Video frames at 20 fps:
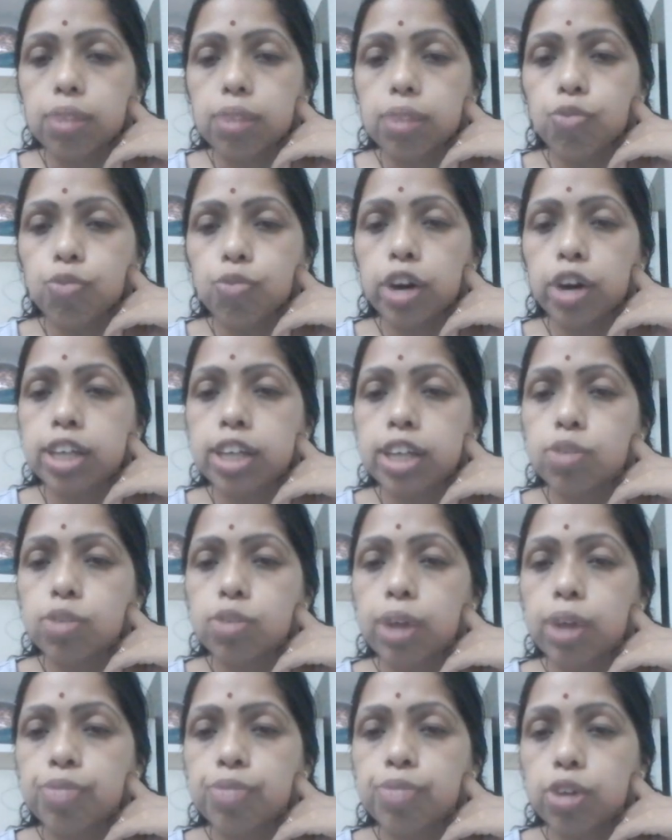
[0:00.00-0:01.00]
for as
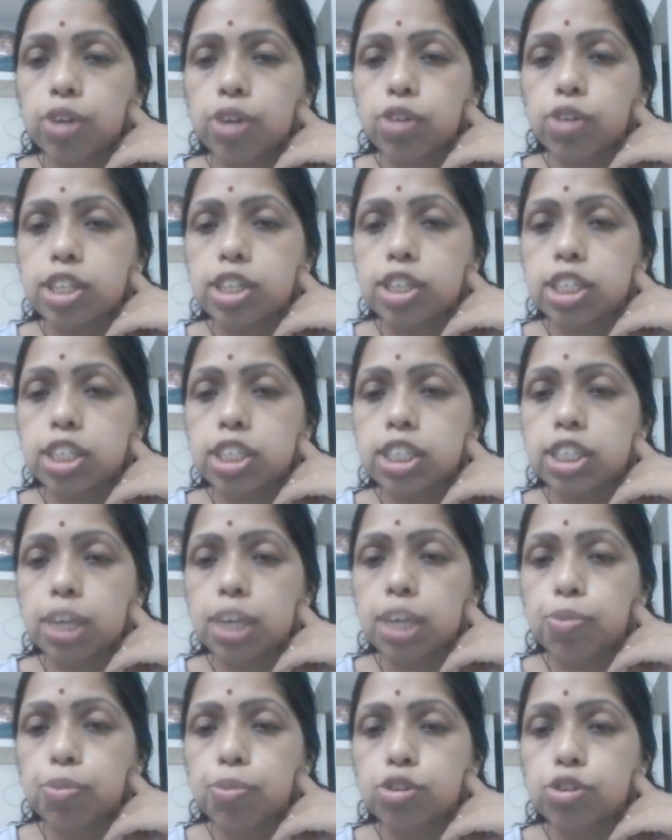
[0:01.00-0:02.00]
one frequency,
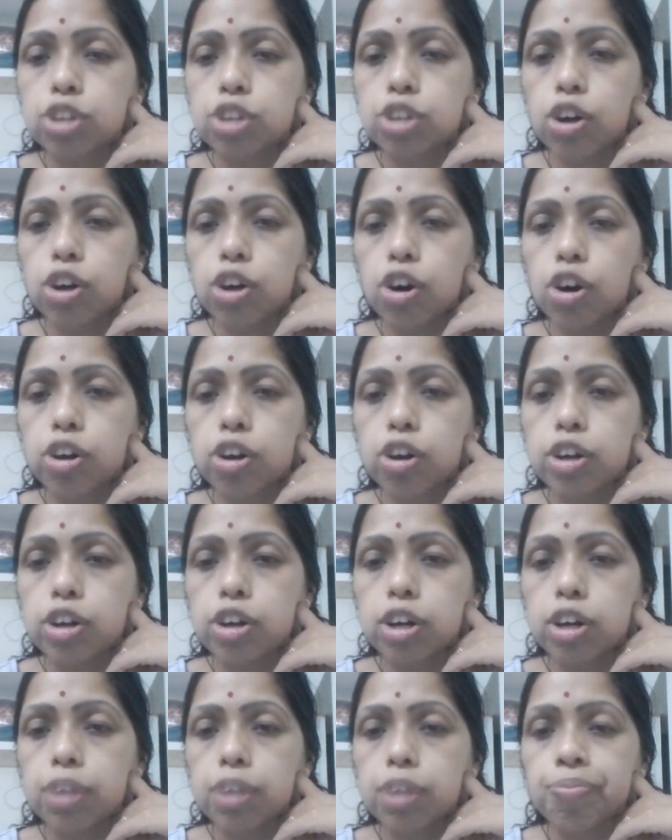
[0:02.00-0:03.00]
suppose
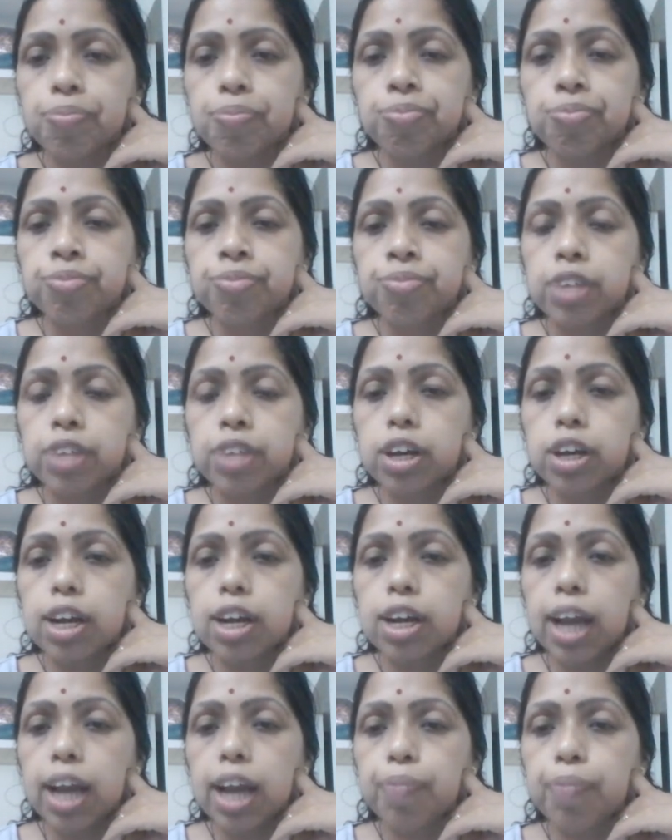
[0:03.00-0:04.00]
or
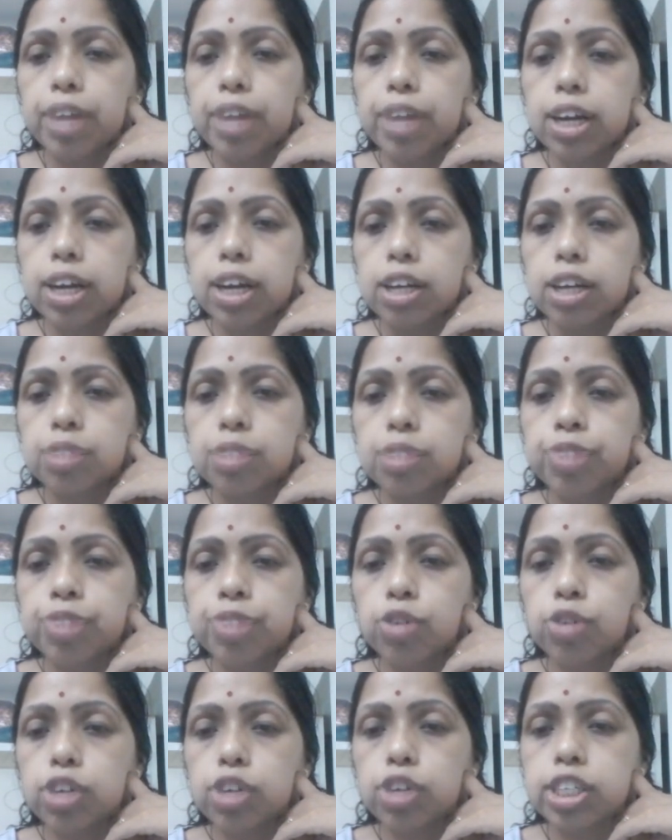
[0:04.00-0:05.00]
lambda
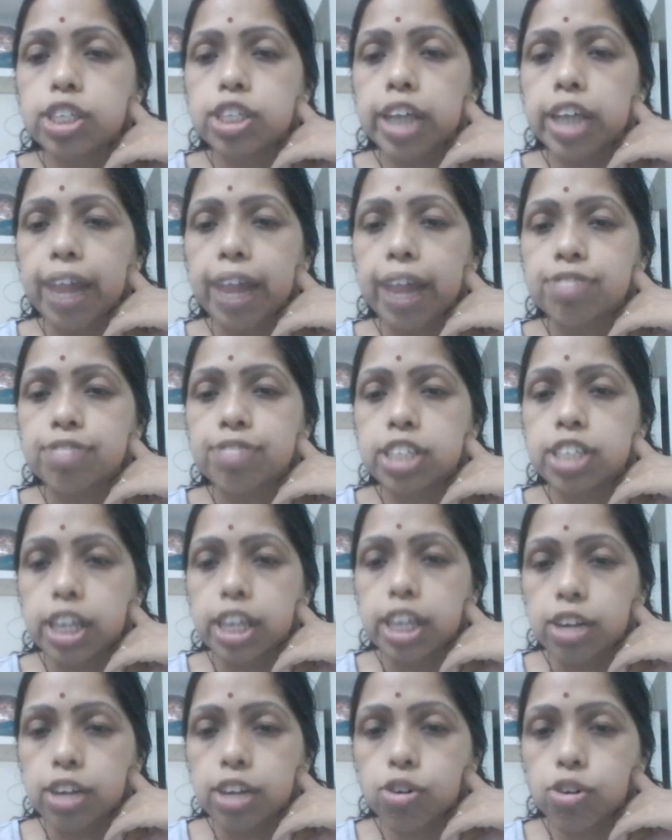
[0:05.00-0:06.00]
frequency fc.
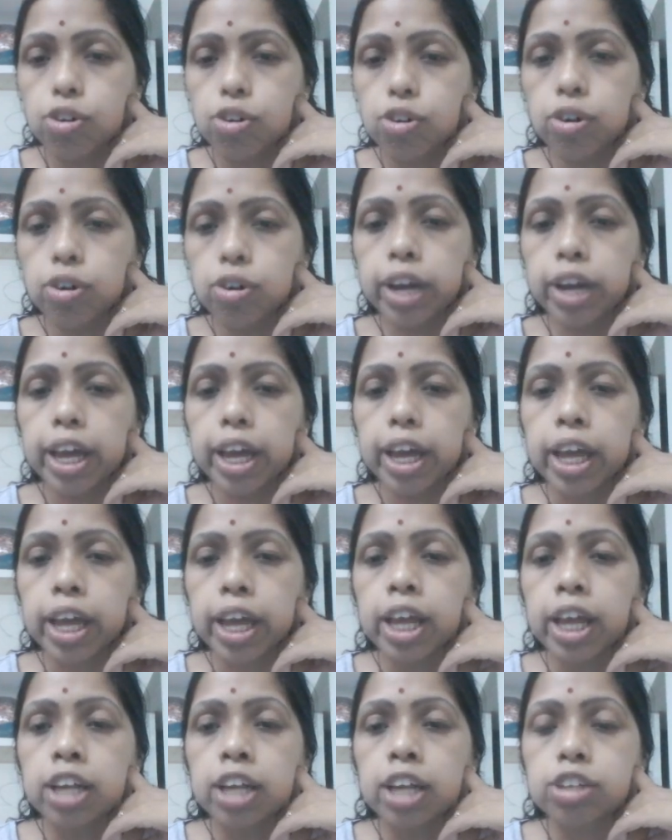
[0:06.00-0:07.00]
Okay,
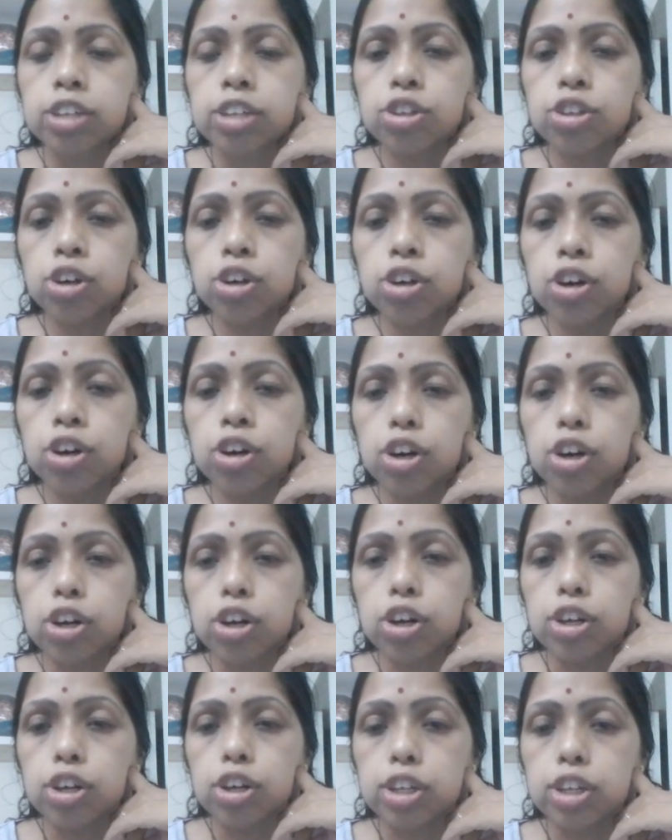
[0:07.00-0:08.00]
so
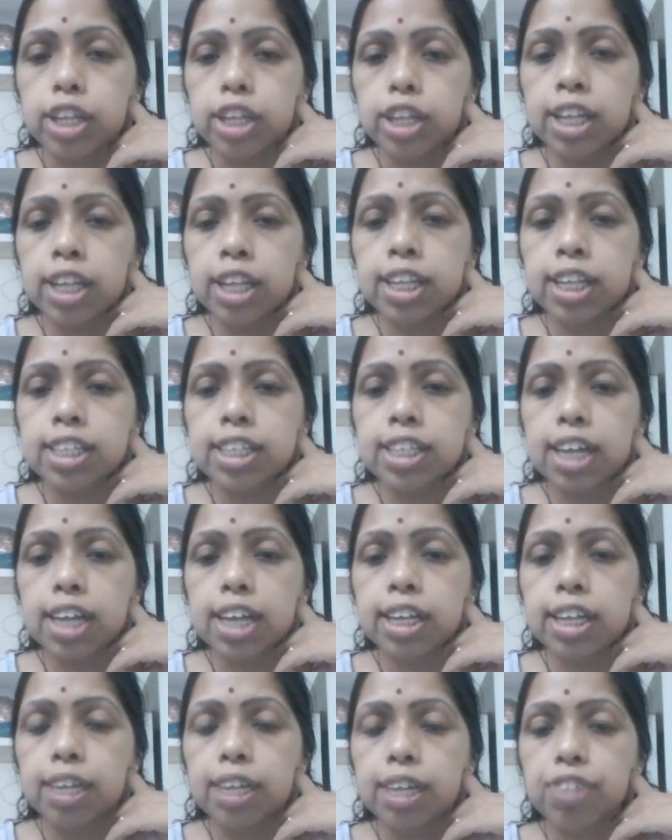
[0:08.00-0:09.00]
these are
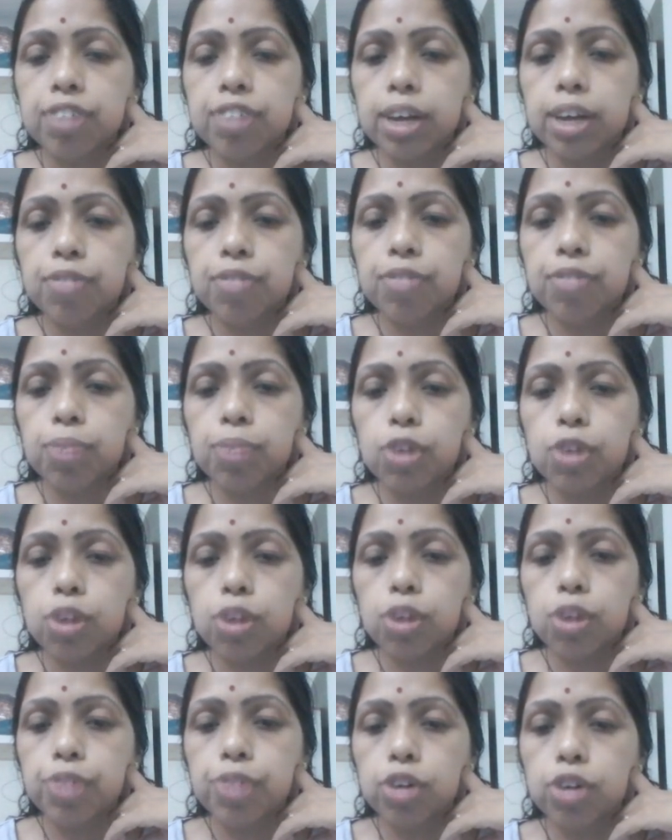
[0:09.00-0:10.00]
the different
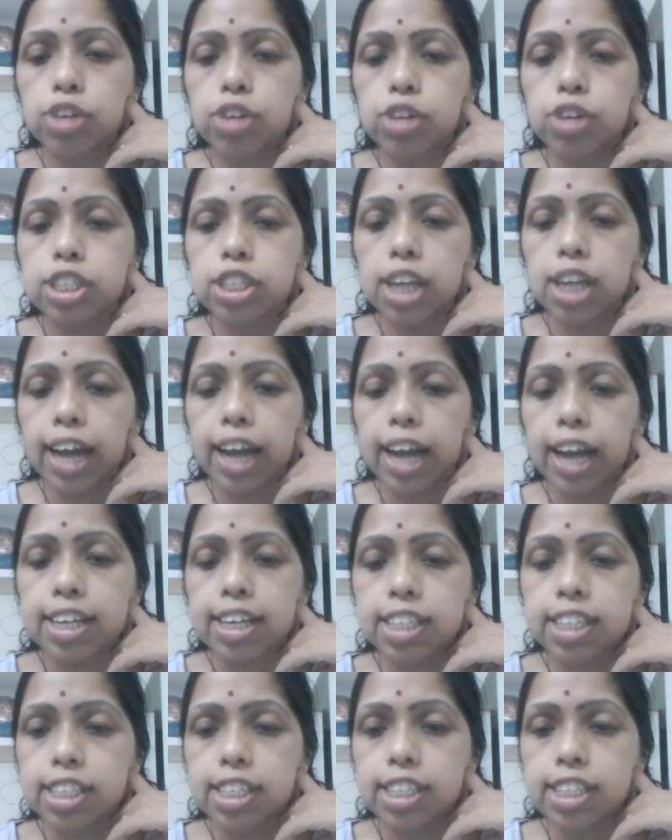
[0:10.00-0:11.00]
frequency light
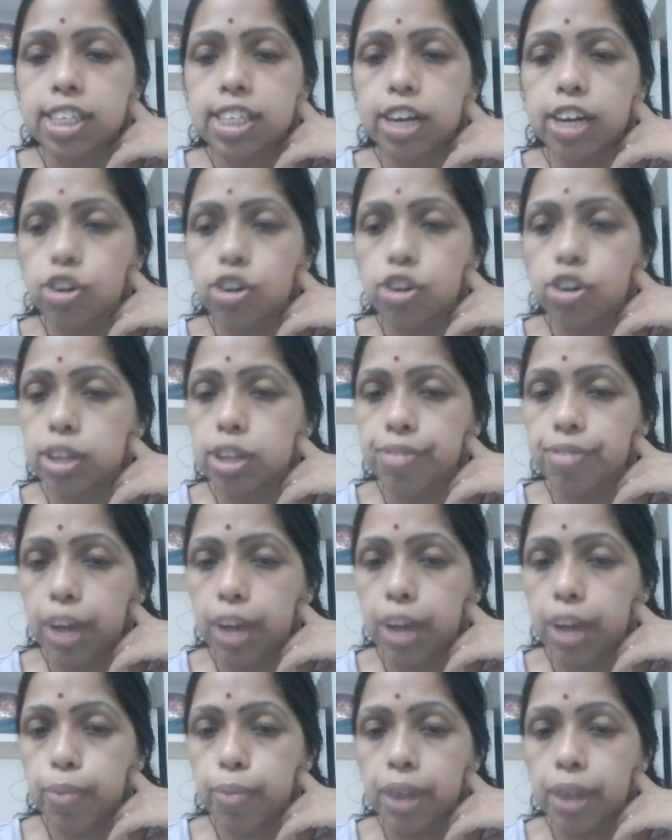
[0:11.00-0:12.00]
is incident on the
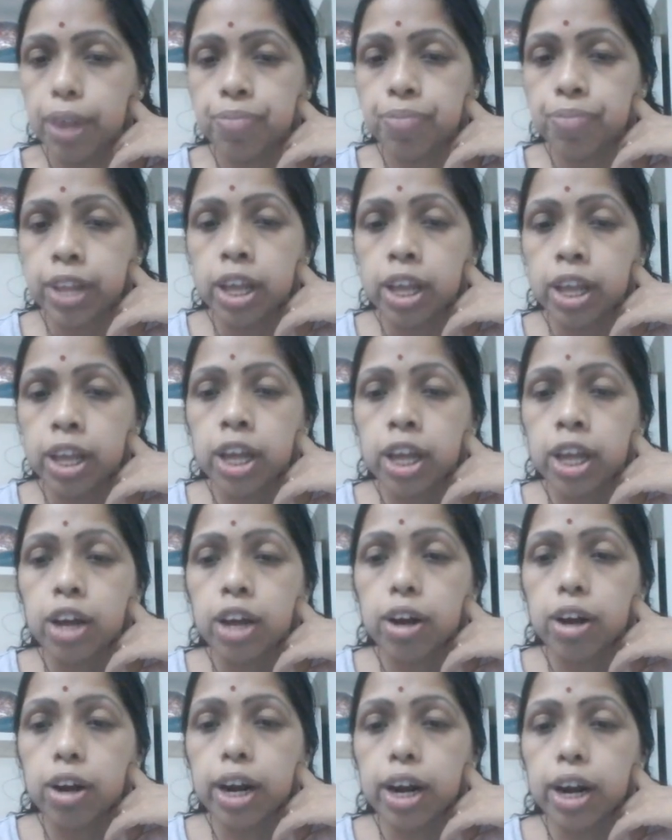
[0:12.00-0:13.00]
fiber,
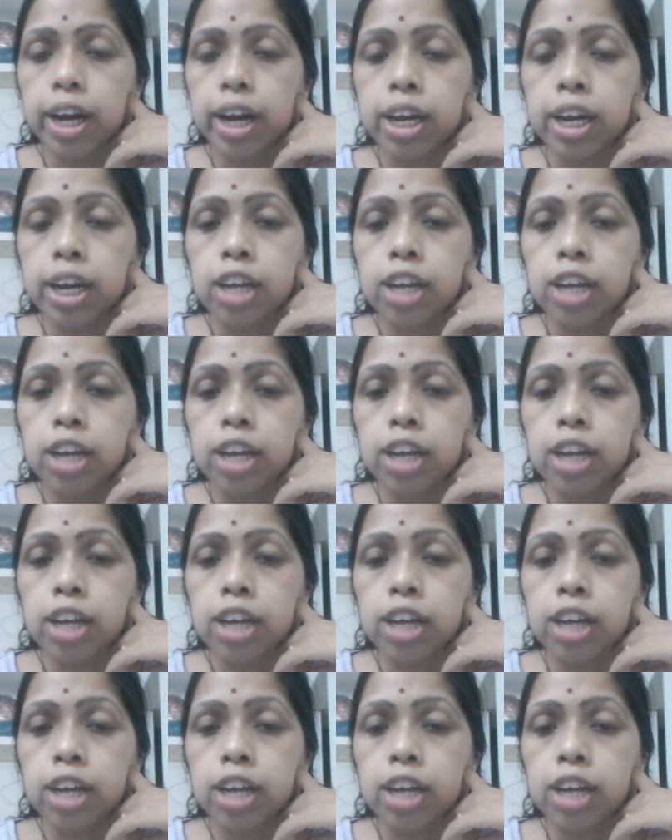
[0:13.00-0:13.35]
right?